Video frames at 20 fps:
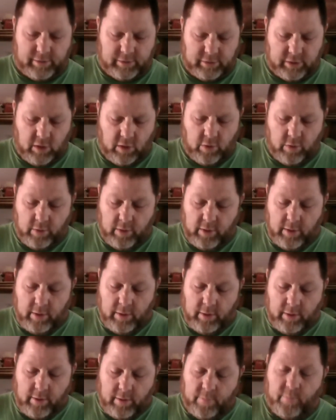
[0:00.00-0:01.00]
So
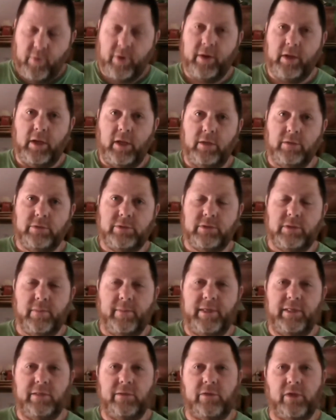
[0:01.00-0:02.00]
pretty close. I
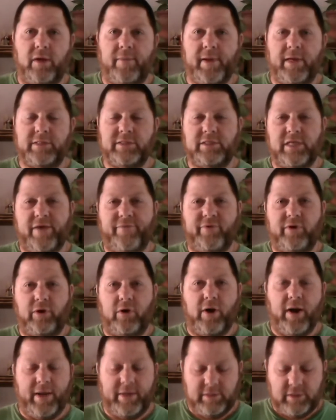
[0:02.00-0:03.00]
mean, we talk about 7
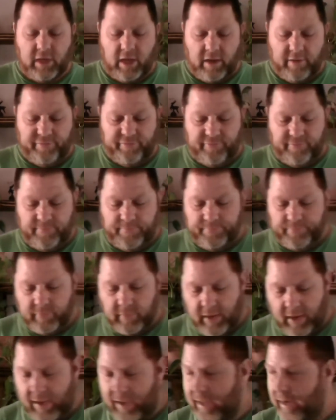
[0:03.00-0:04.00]
grains off,
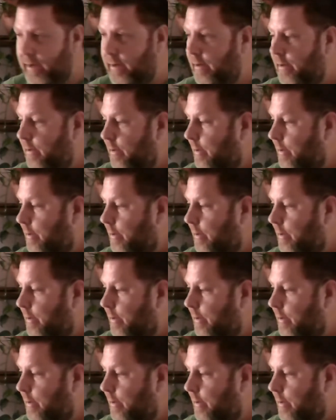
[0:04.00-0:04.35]
and